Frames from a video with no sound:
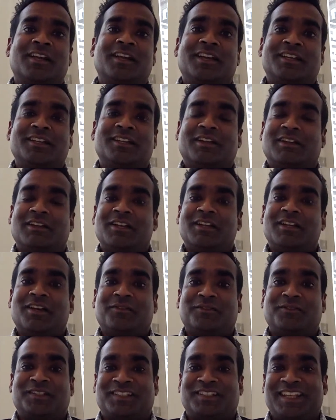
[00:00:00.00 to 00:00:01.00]
You know, I
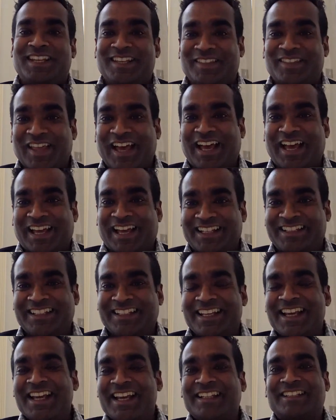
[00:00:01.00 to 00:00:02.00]
love to see that.
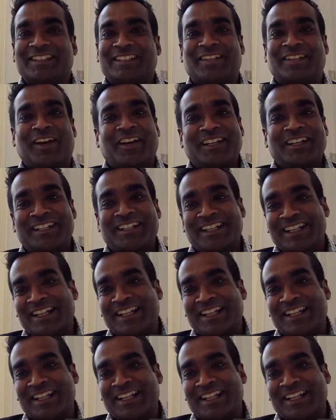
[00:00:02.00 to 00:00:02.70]
Designing